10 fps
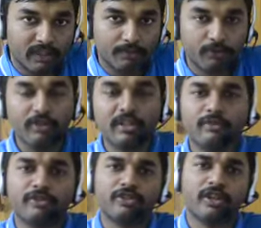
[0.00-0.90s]
balls, I
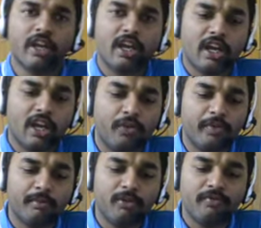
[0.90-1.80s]
just count
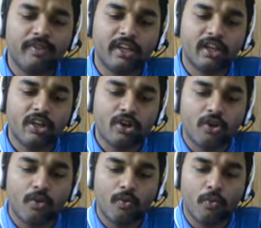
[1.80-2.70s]
them off like
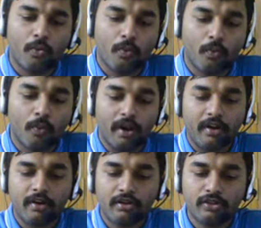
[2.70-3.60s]

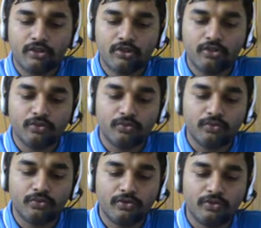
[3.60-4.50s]
1,
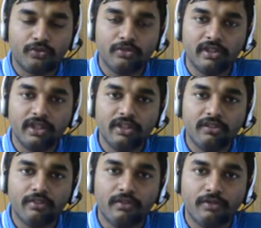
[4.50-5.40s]
2, 3,
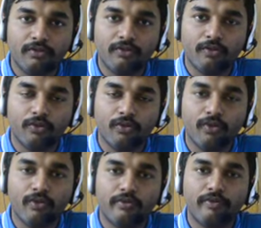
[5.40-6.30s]
4,
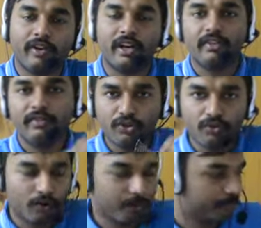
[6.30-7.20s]
5, and so
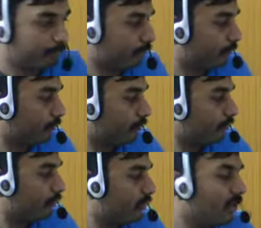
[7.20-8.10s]
on.
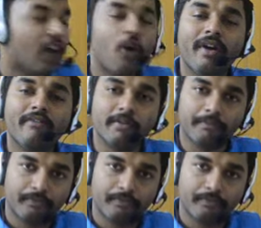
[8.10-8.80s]
However,